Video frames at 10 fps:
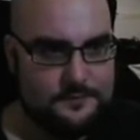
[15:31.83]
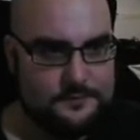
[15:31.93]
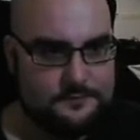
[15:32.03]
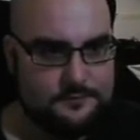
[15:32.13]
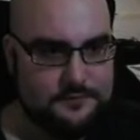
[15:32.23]

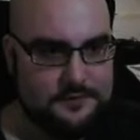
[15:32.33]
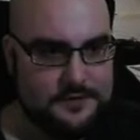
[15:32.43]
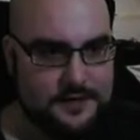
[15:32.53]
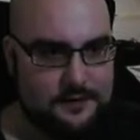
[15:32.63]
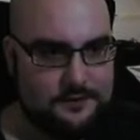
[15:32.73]
so maybe
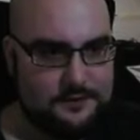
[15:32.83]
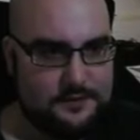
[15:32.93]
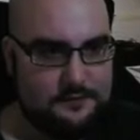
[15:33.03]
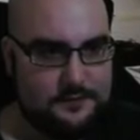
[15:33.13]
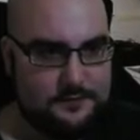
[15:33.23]
now it'll
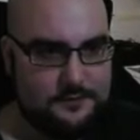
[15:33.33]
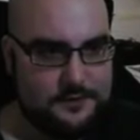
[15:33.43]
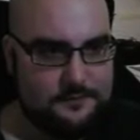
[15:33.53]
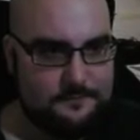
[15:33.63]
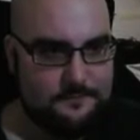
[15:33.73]
let me do
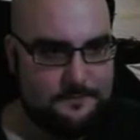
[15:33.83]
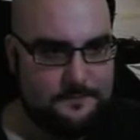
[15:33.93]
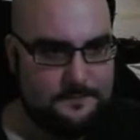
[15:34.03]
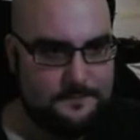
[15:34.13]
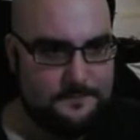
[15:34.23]
it.
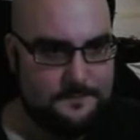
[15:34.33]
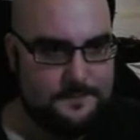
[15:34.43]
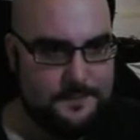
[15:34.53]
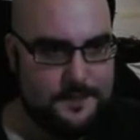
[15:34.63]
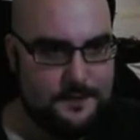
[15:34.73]

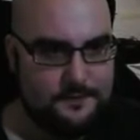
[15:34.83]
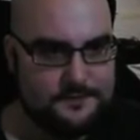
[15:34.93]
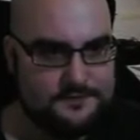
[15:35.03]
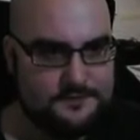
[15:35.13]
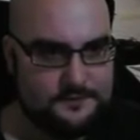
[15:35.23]
No,
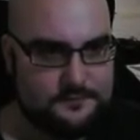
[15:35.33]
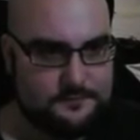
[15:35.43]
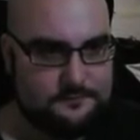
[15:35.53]
it still